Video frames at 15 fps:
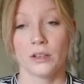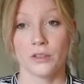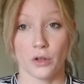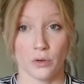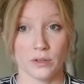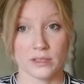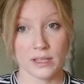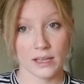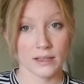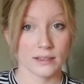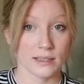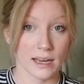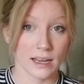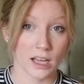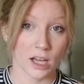Those things
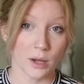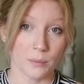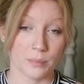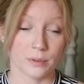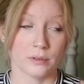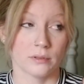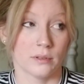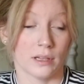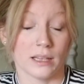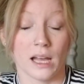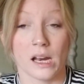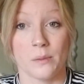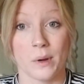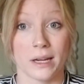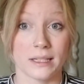take up a
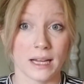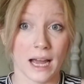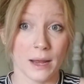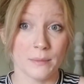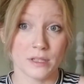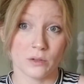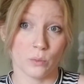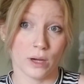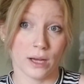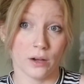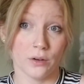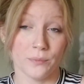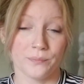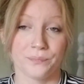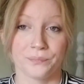lot of my time as
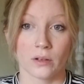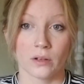well.